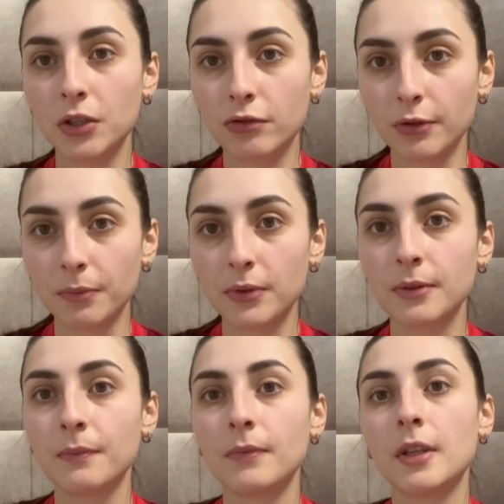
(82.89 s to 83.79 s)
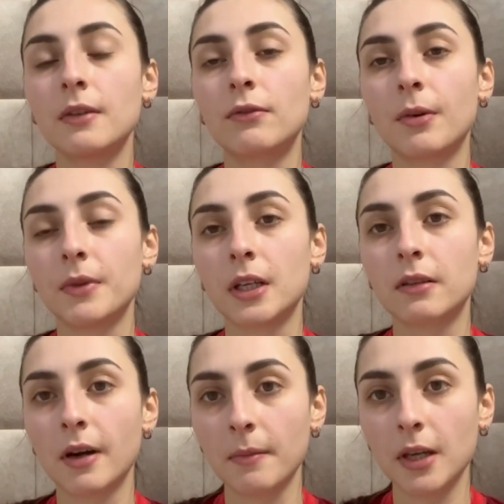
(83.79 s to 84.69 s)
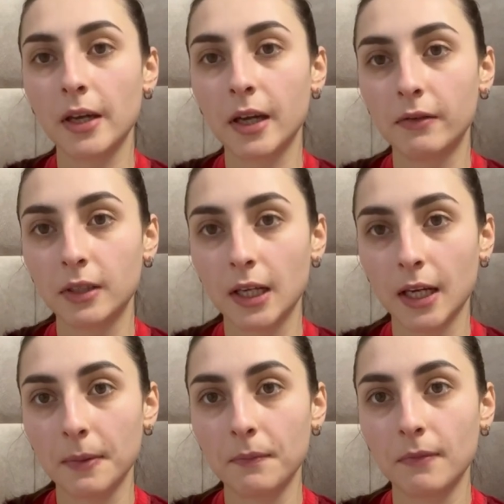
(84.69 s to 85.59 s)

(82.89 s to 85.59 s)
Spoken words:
troops from the Crimea every day.